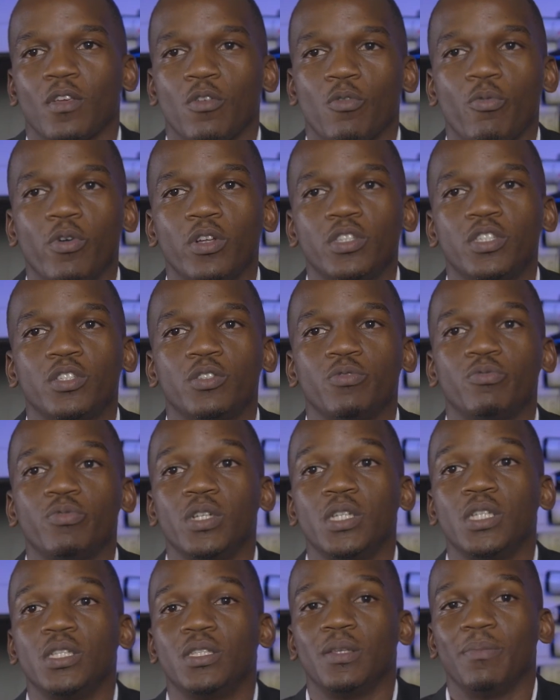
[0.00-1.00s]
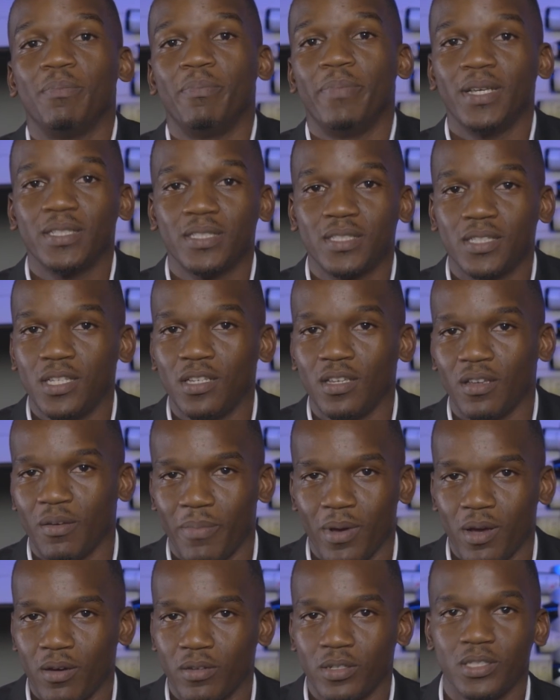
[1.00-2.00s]
what's really the best thing
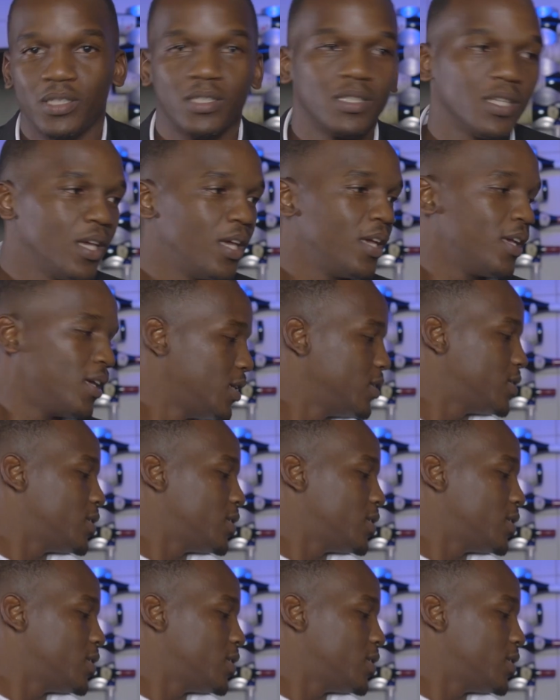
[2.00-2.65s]
about it is